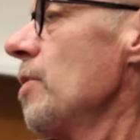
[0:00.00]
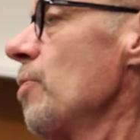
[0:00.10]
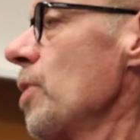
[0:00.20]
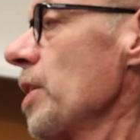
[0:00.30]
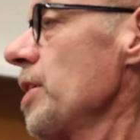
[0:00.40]

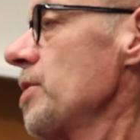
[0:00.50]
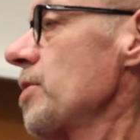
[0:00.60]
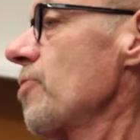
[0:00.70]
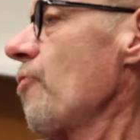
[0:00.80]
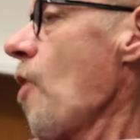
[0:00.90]
really
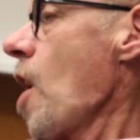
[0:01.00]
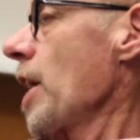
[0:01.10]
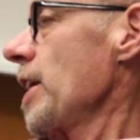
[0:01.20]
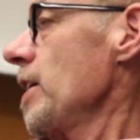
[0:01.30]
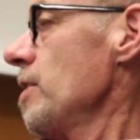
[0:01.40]

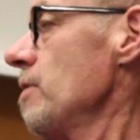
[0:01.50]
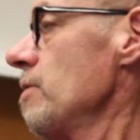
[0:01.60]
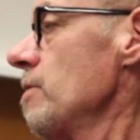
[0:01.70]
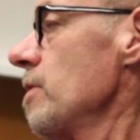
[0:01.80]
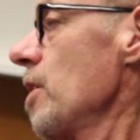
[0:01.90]

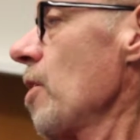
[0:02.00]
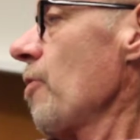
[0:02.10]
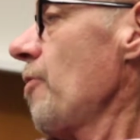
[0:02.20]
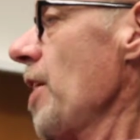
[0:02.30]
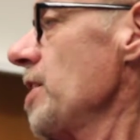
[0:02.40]
spawning,
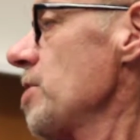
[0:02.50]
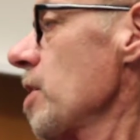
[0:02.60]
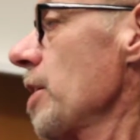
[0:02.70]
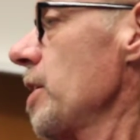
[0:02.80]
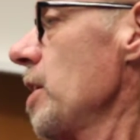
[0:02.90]

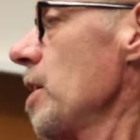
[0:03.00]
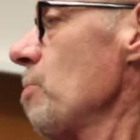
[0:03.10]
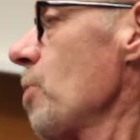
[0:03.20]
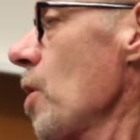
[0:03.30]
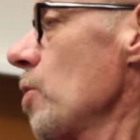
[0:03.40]
face-licking
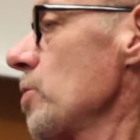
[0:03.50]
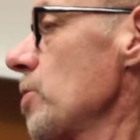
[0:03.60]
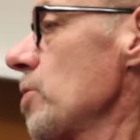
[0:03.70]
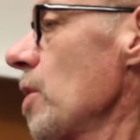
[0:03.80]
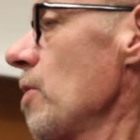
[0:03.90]

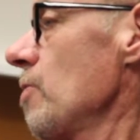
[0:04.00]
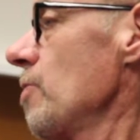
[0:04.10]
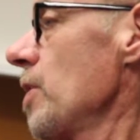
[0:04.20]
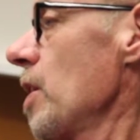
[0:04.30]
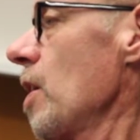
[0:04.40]
approach
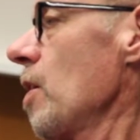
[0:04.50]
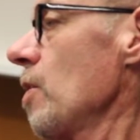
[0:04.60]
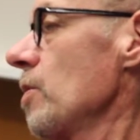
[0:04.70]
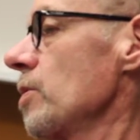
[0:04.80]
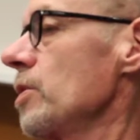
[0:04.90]
of,
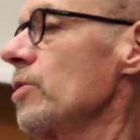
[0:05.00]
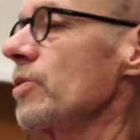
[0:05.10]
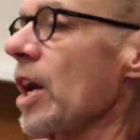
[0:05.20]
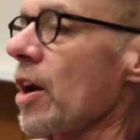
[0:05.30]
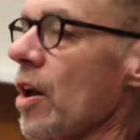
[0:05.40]

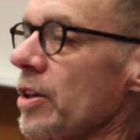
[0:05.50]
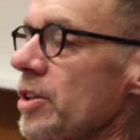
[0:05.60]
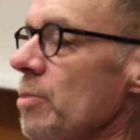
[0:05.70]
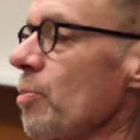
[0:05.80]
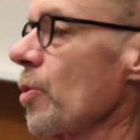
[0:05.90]
you've done all
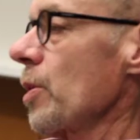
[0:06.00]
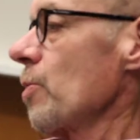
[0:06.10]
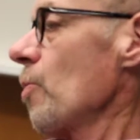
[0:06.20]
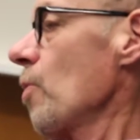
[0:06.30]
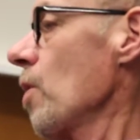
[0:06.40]
this
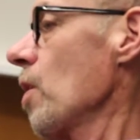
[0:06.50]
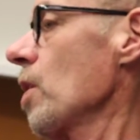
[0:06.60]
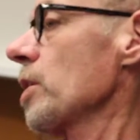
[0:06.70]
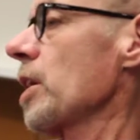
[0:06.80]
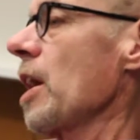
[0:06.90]
important
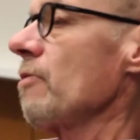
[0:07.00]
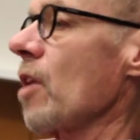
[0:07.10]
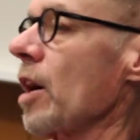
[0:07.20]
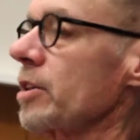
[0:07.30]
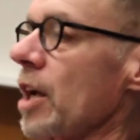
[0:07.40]
work, and I've
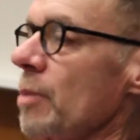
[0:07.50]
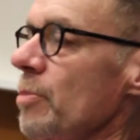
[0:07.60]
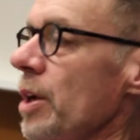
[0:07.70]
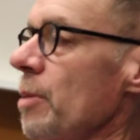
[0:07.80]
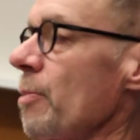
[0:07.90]
a long
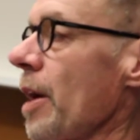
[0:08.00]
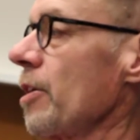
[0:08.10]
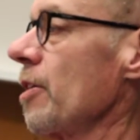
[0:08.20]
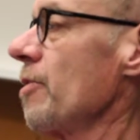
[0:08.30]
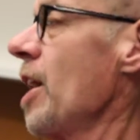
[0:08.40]
time been an
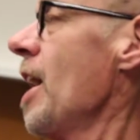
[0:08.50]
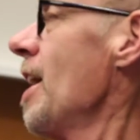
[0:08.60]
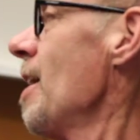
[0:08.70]
admirer of it.